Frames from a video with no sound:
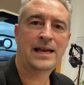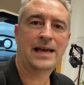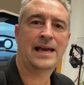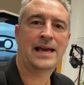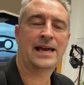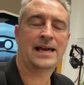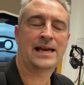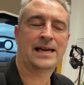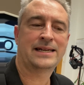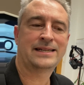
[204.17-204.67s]

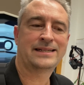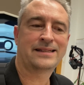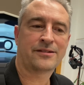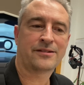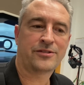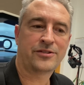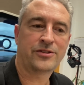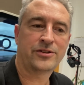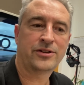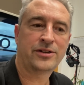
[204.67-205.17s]
And the
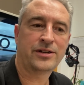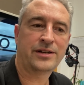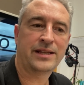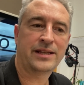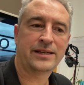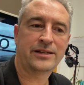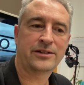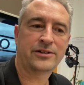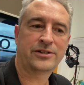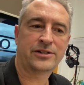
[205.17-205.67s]
third
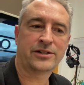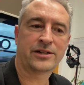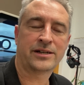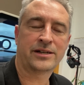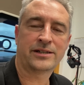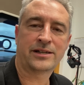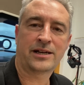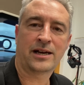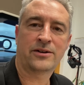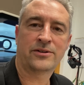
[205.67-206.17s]
thing you're going
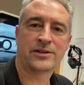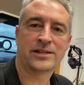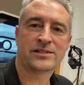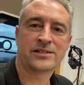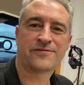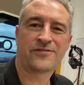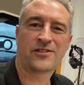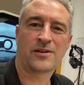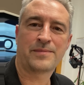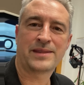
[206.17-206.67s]
to go is
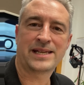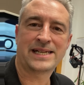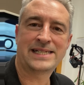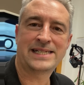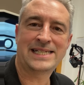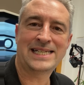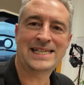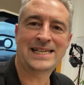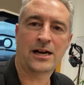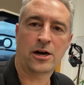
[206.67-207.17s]
from the
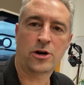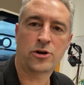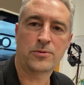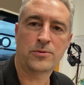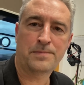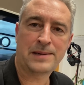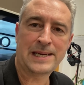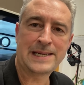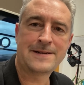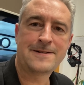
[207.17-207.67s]
DO
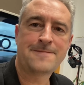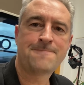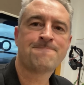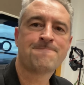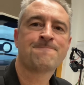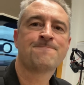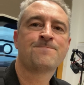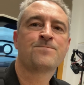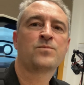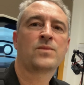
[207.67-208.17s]
pin
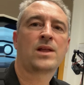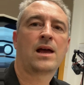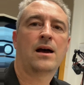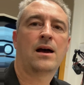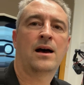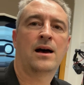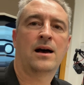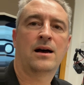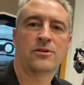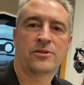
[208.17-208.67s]

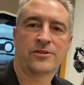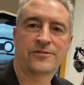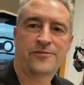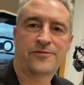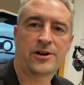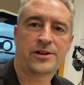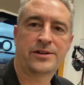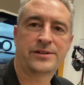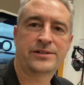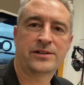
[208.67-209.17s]
on the
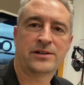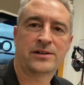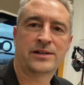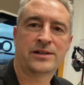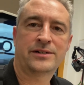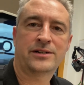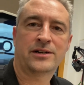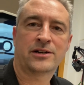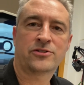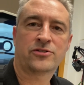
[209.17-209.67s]

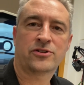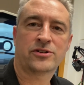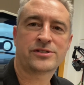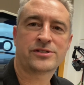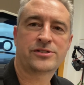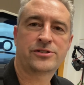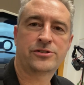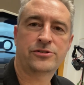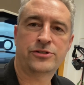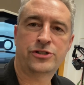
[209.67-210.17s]
photodiode across
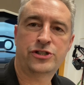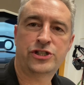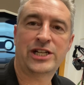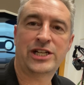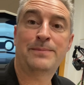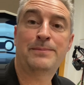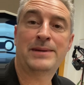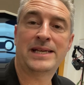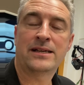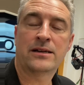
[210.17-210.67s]
to
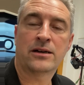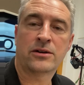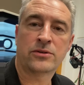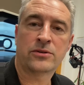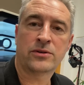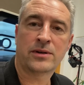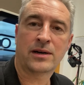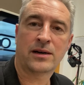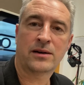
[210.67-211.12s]
GPIO12